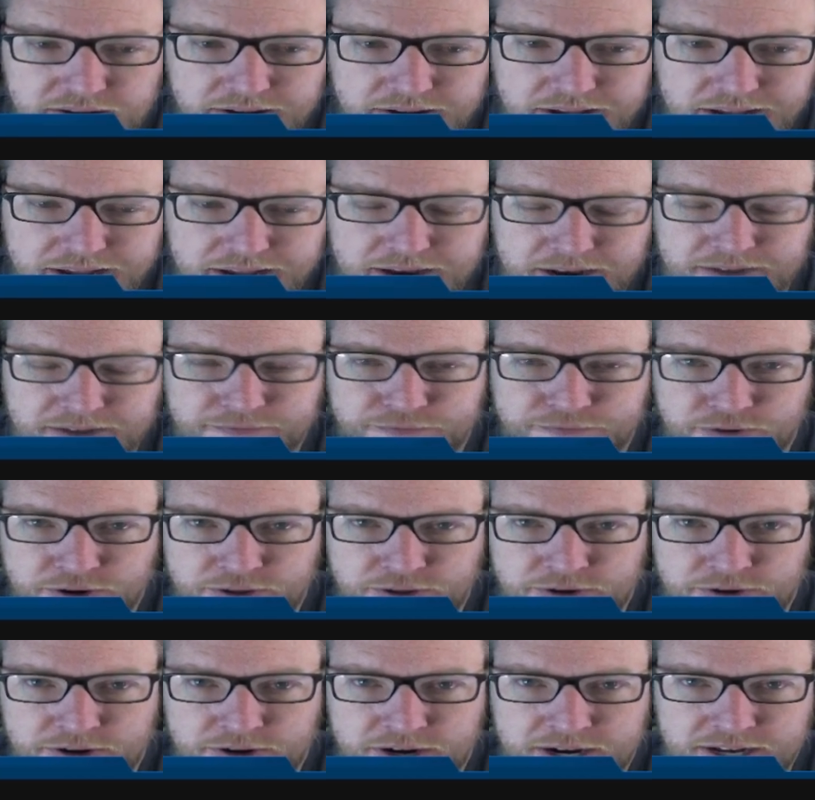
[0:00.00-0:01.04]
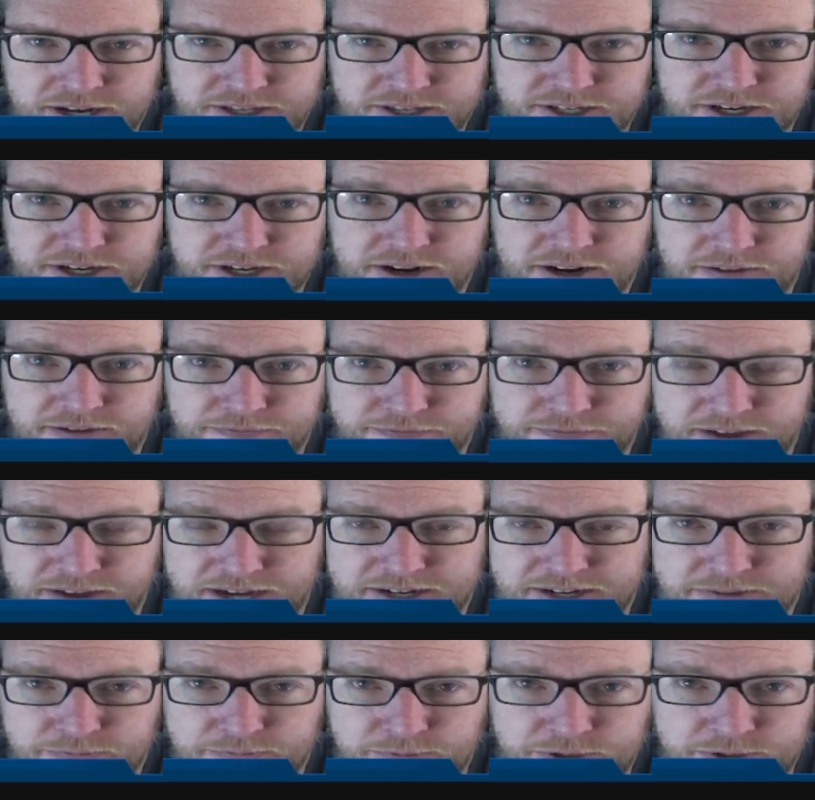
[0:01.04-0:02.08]
Any further in, it's going to affect
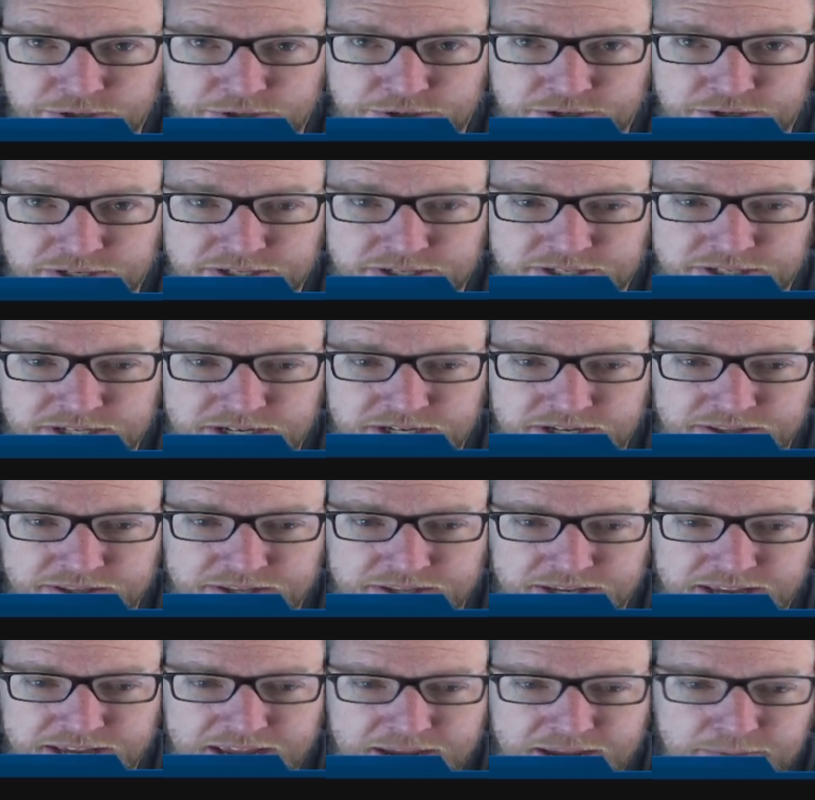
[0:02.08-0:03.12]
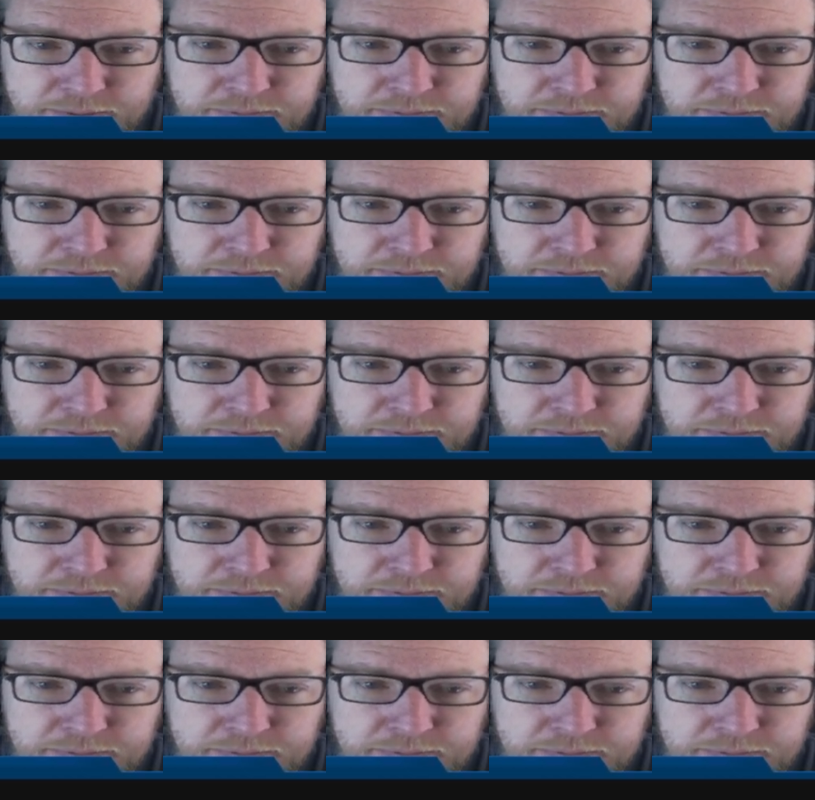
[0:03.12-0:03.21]
what you can see on the game.